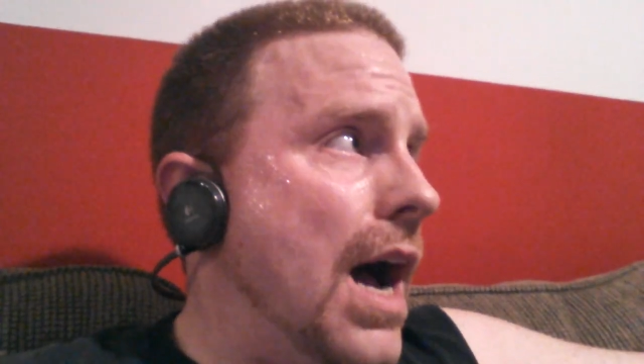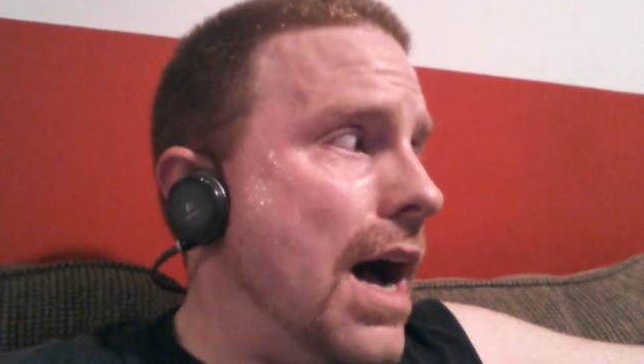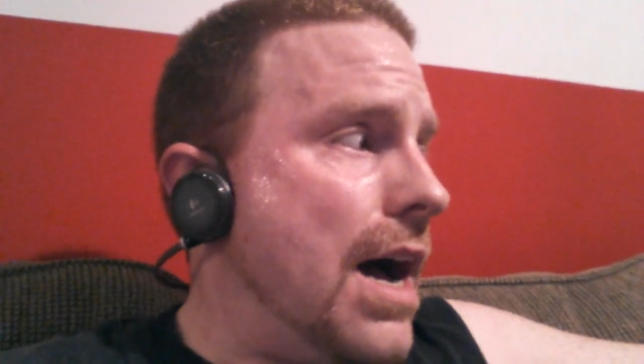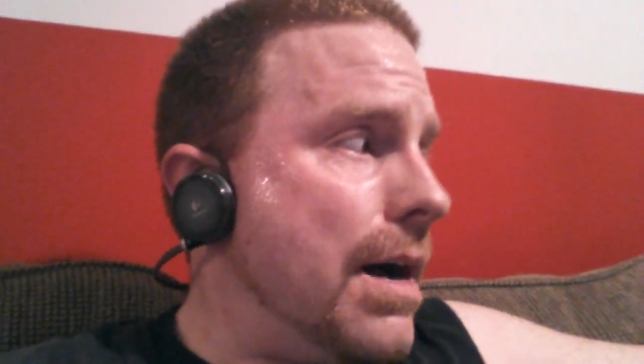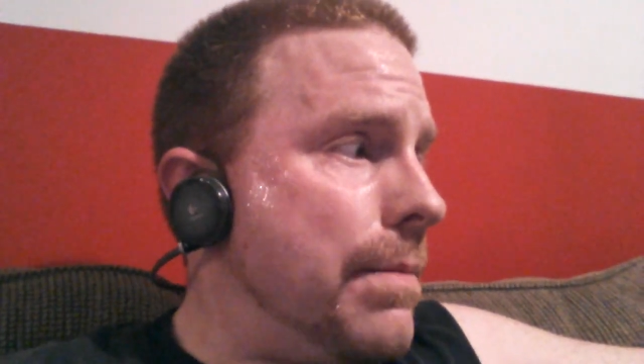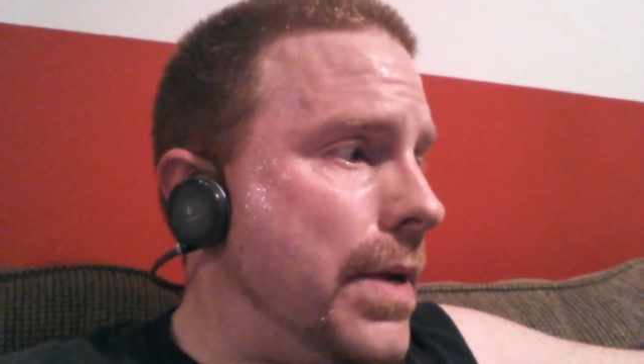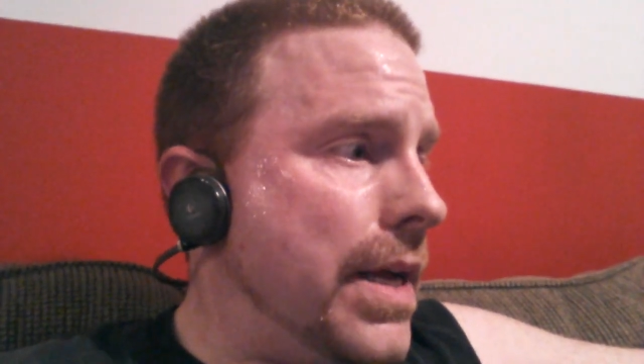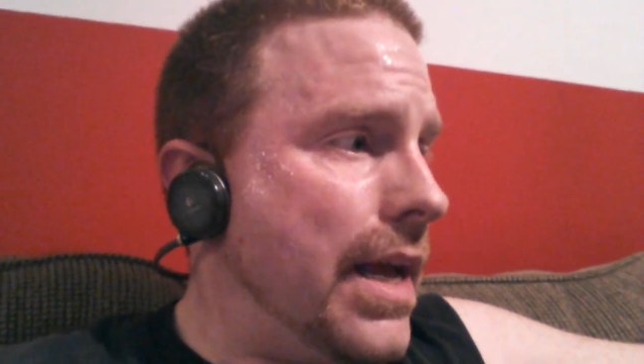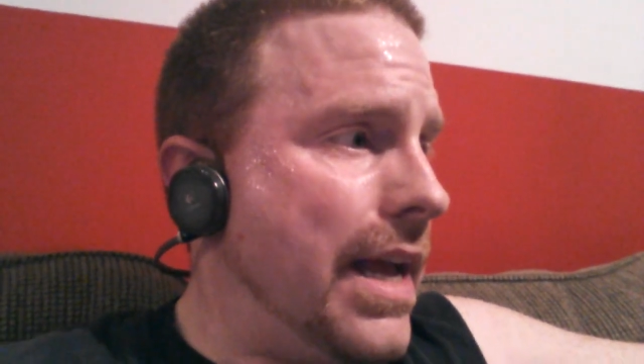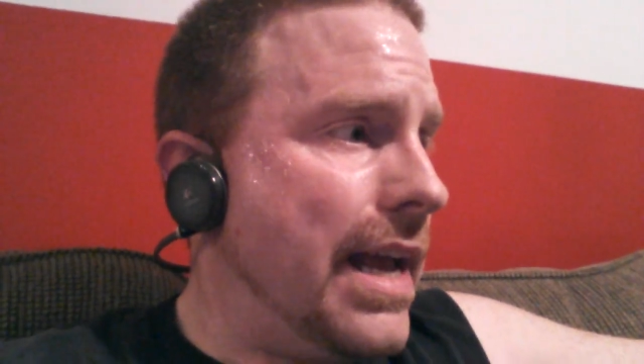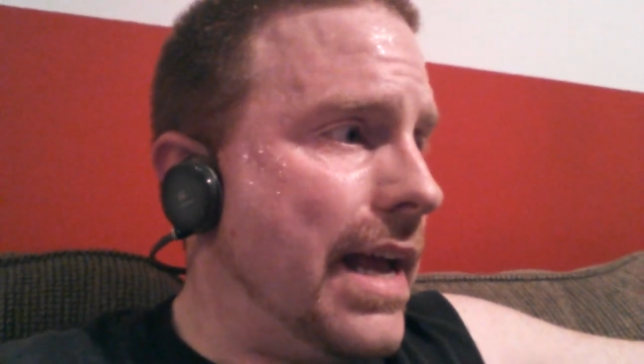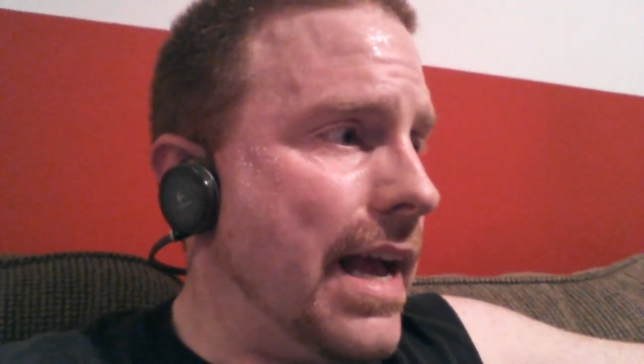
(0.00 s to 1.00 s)
And
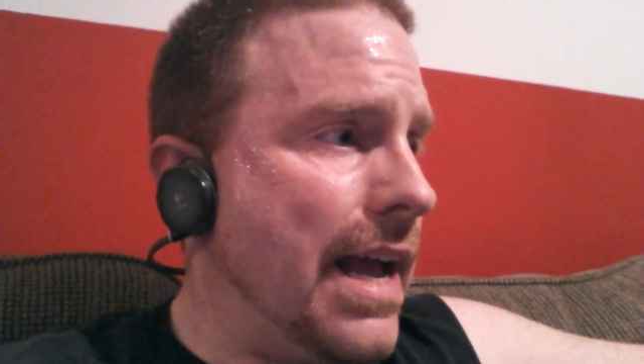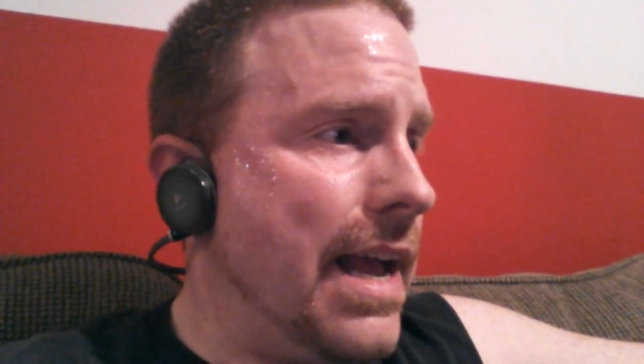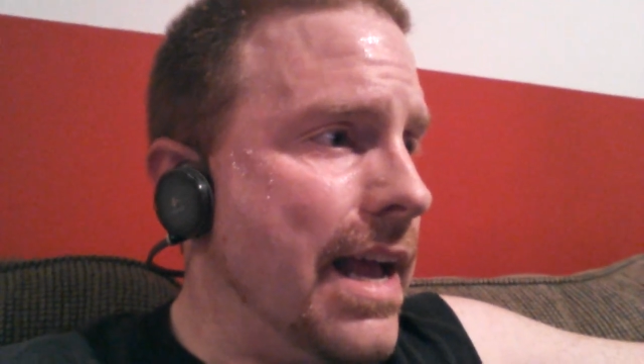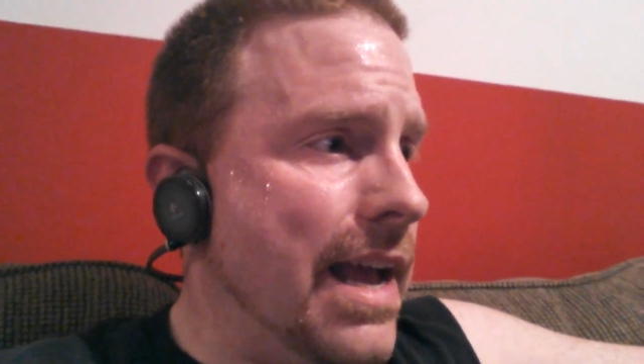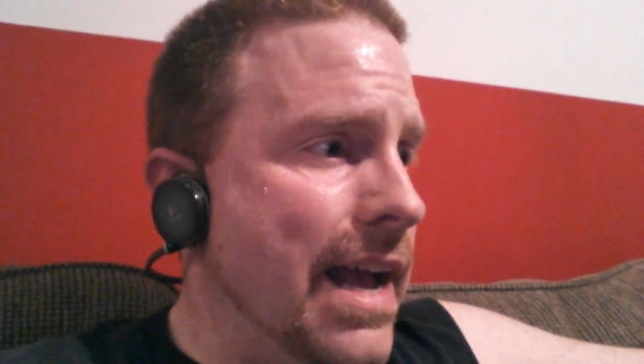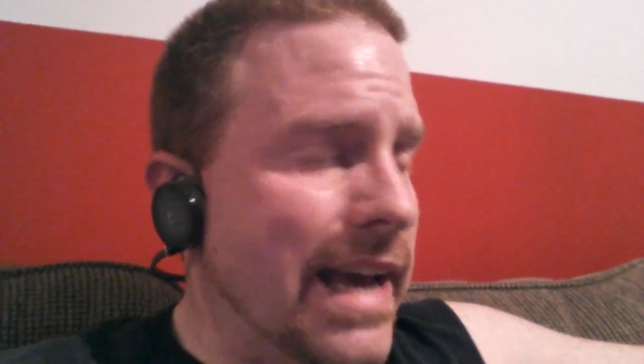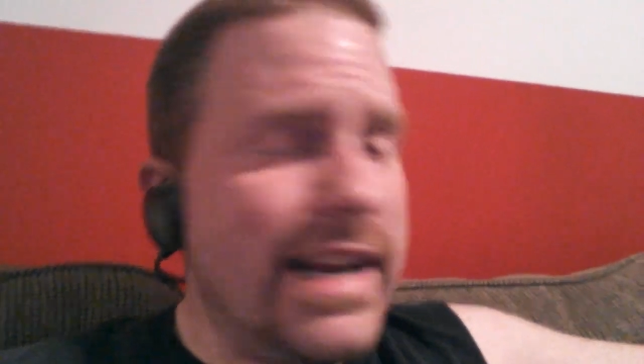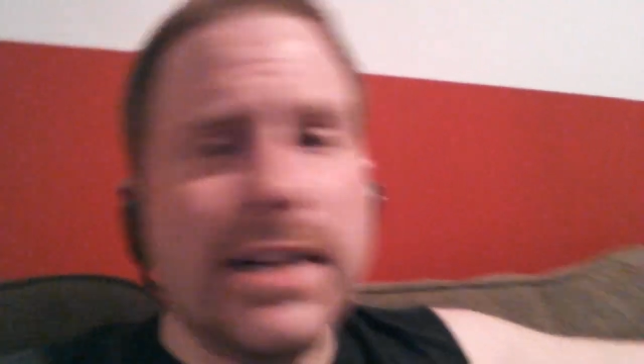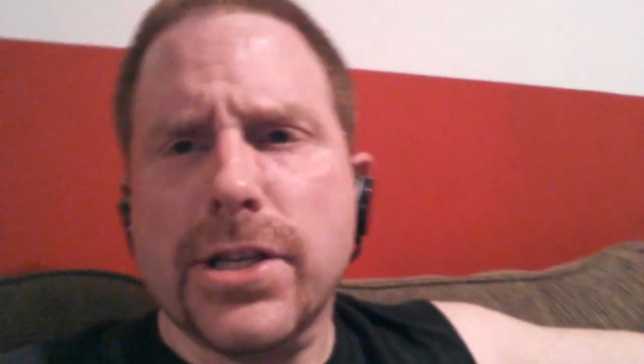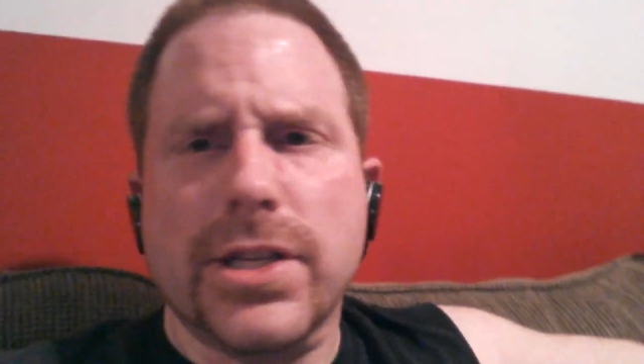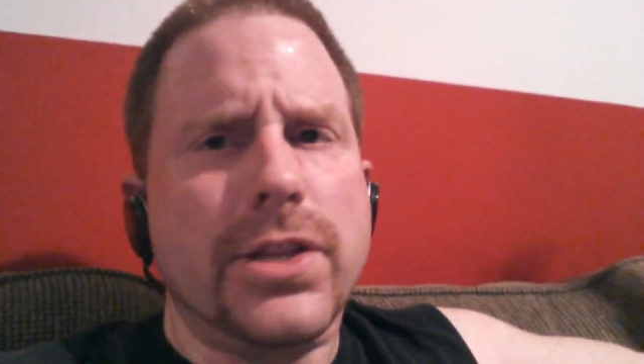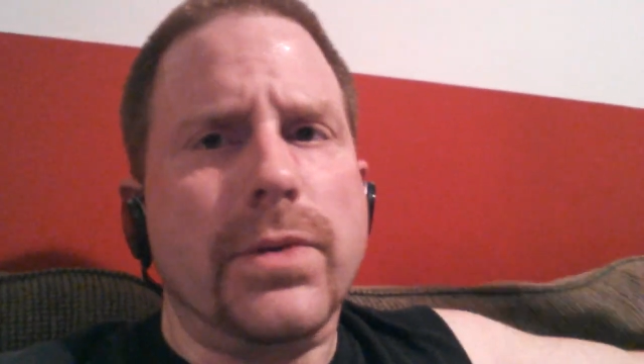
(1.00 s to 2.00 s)
not
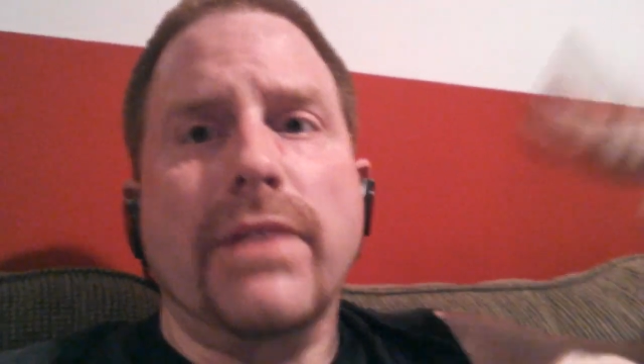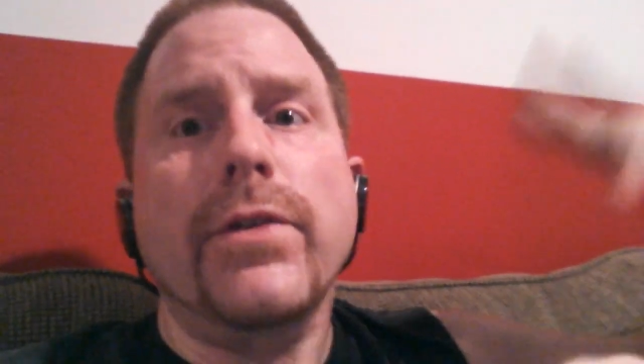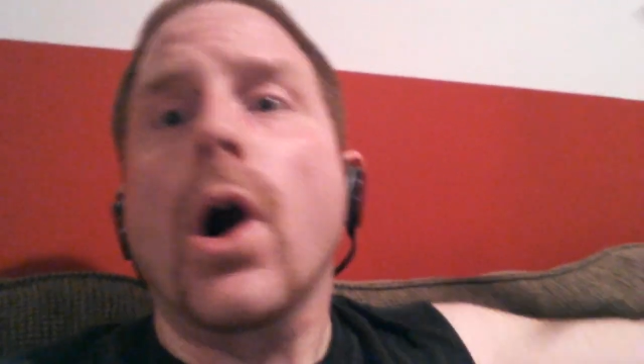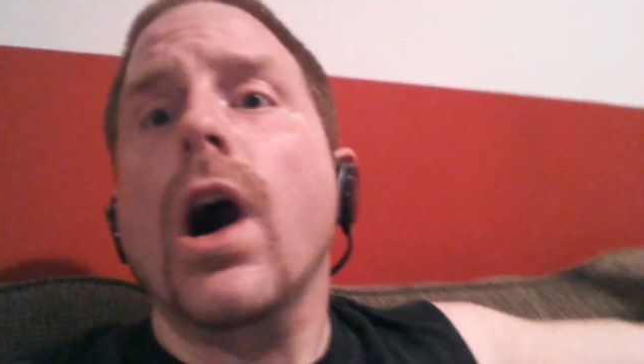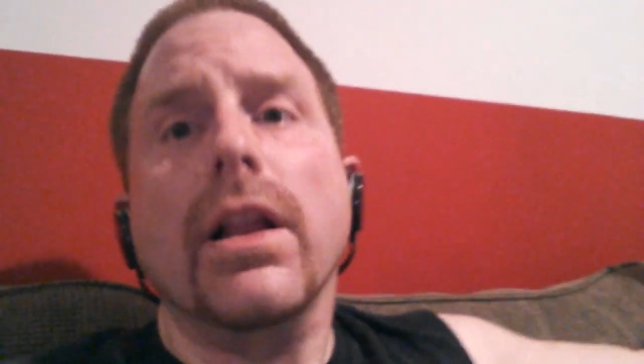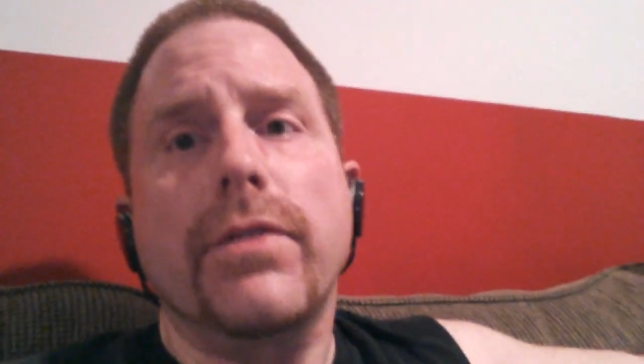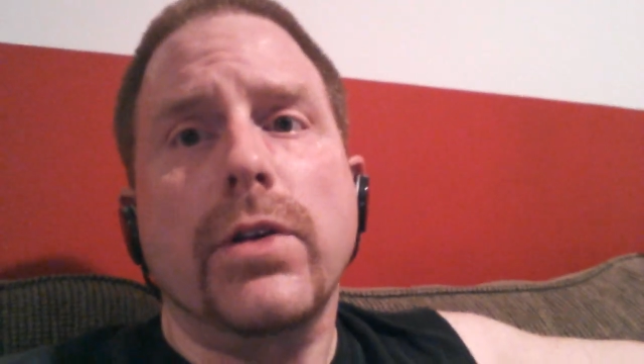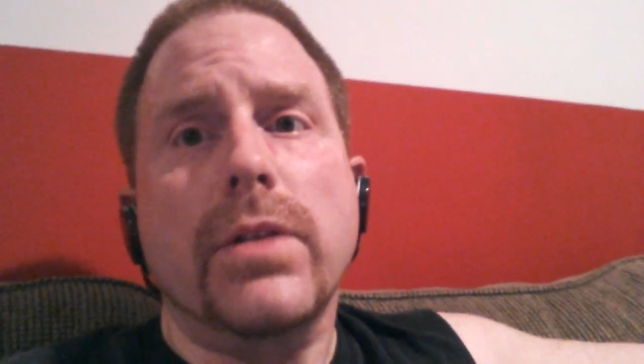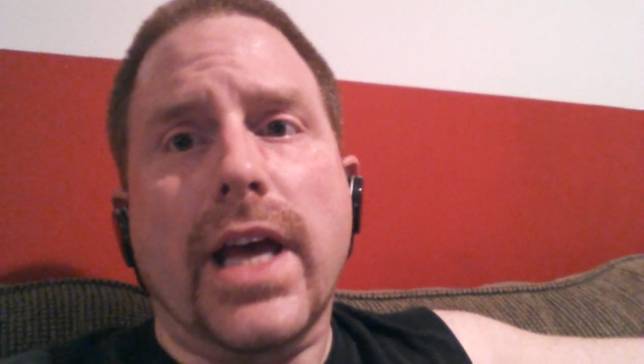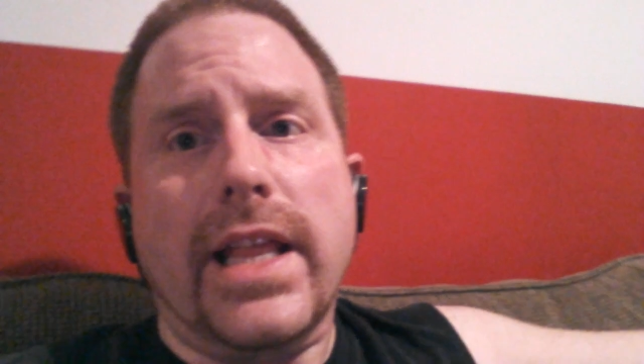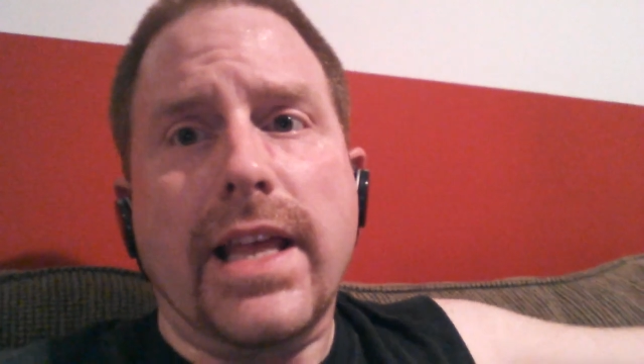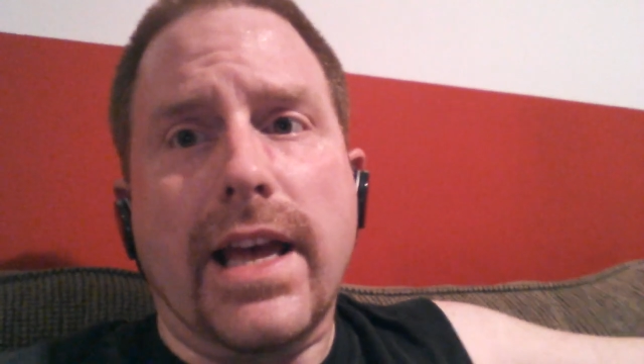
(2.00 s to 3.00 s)
just the three of you, all of you
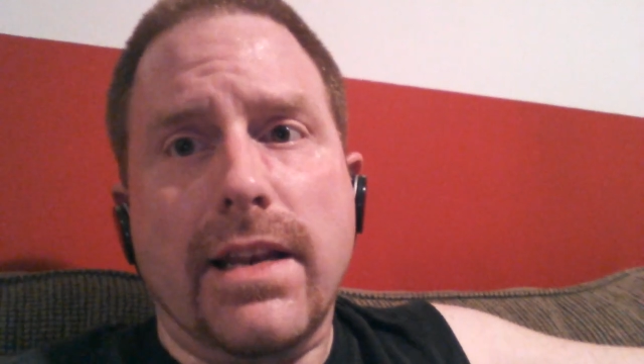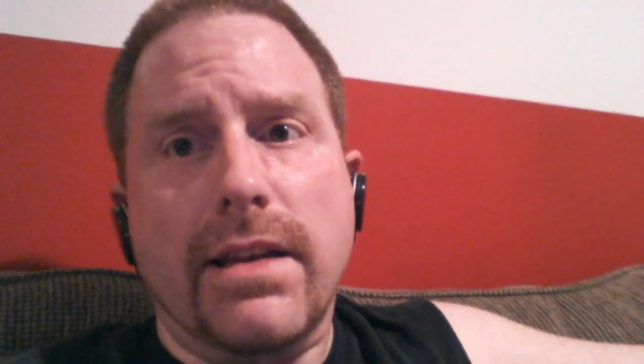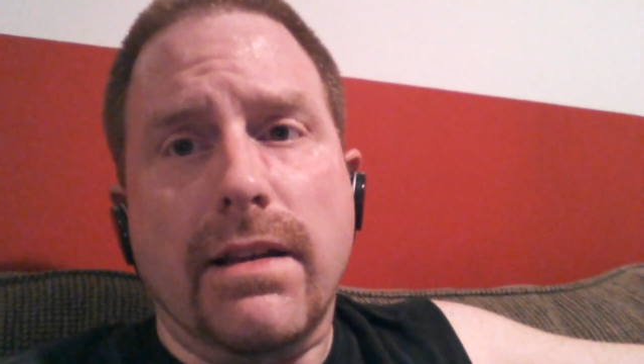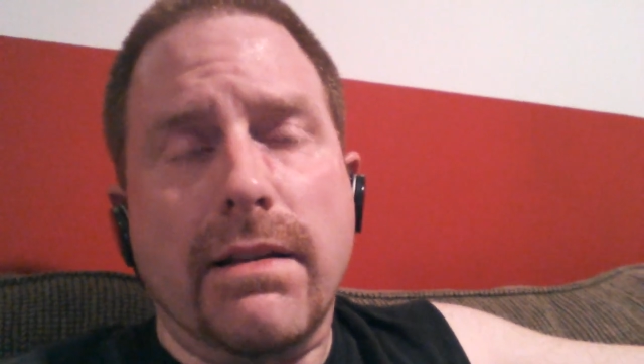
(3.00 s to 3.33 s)
that